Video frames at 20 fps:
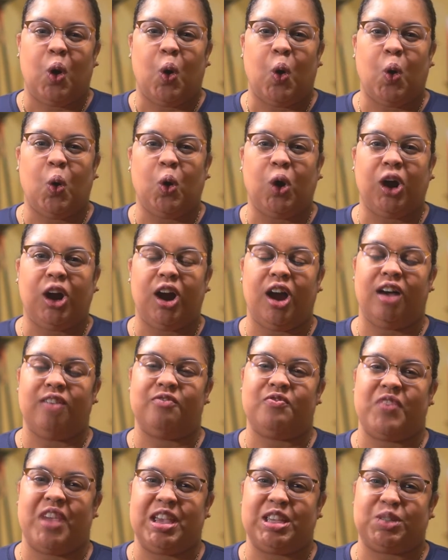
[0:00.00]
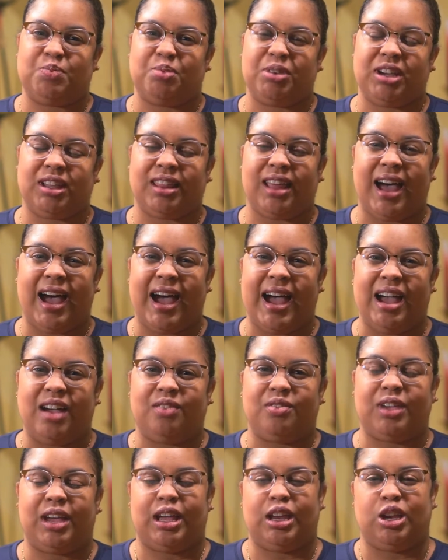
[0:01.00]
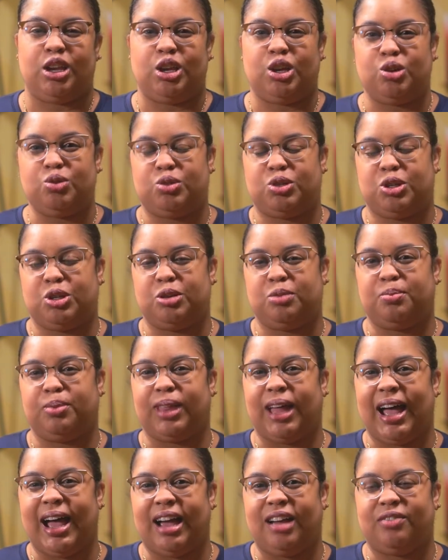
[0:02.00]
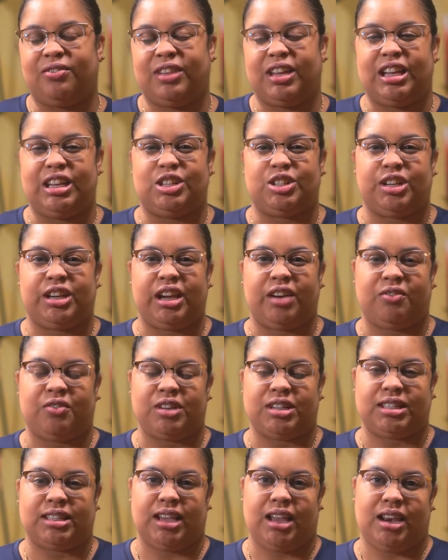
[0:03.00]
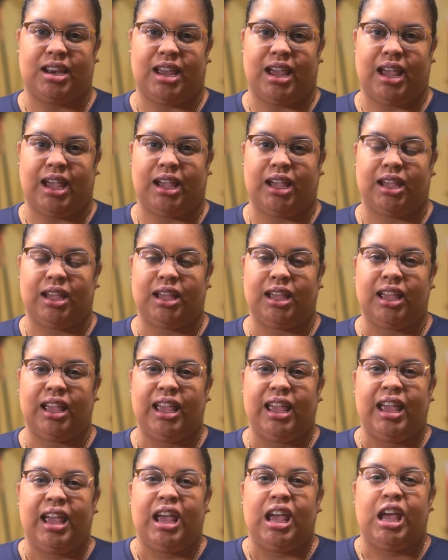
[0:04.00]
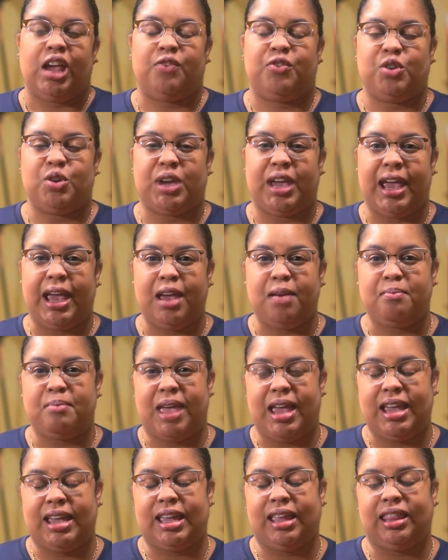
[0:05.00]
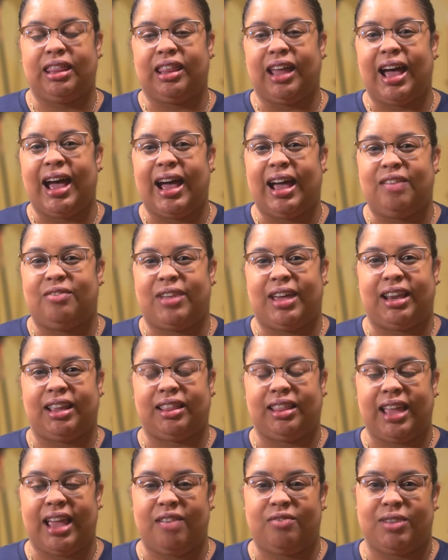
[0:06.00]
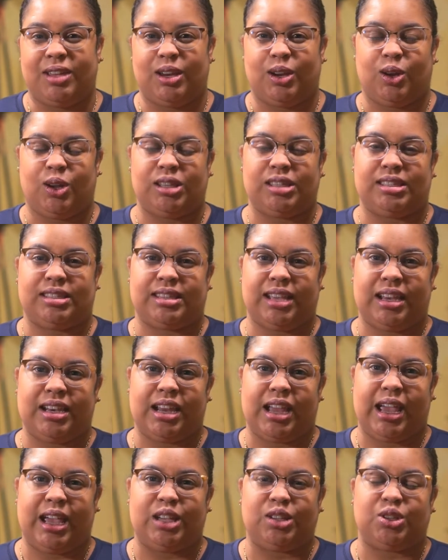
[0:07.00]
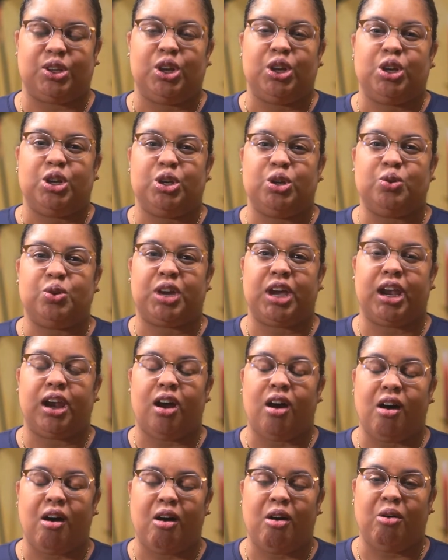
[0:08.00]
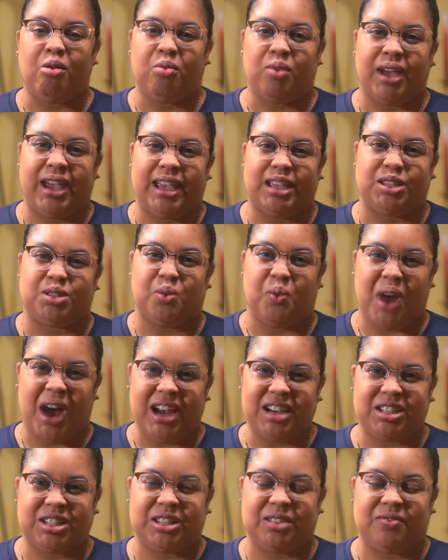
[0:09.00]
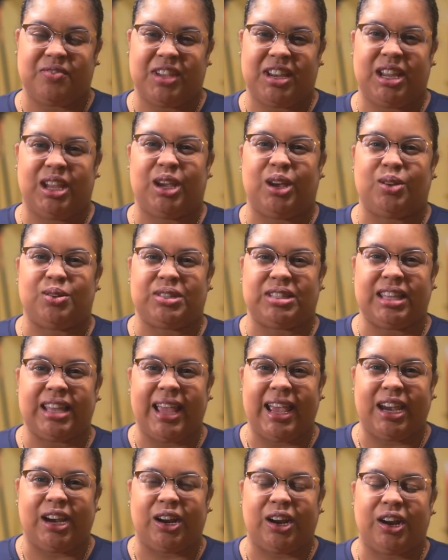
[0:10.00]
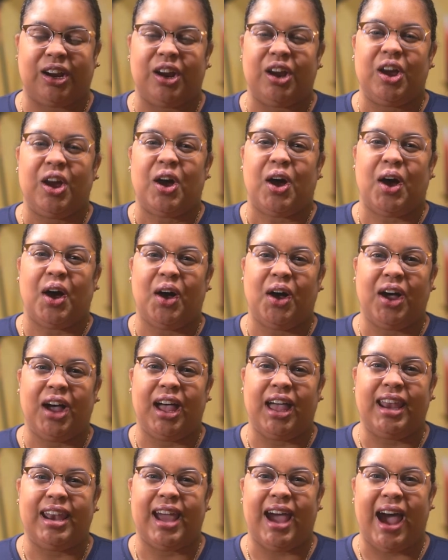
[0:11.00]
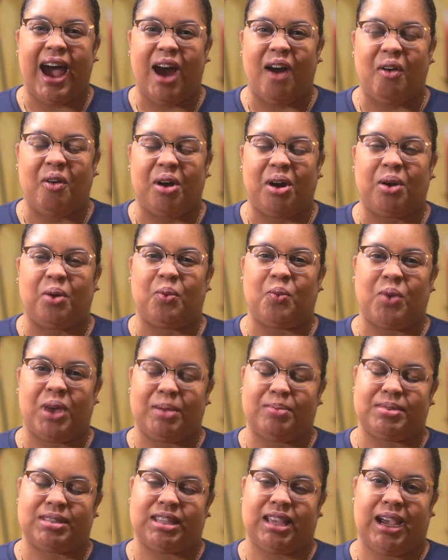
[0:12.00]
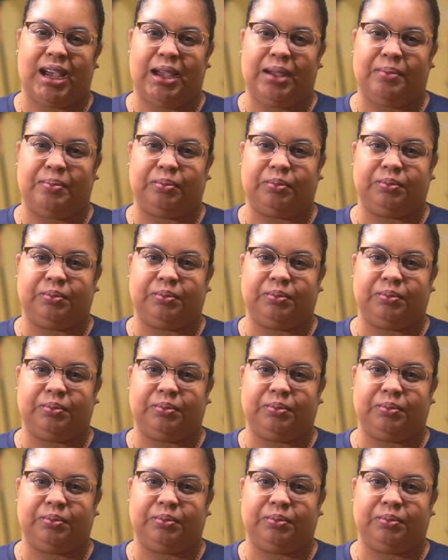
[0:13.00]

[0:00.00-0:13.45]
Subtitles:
or on Facebook Live and YouTube Live each and every Sunday. If you can't make it live at 11 on Sundays, you can always watch the videos later on our website.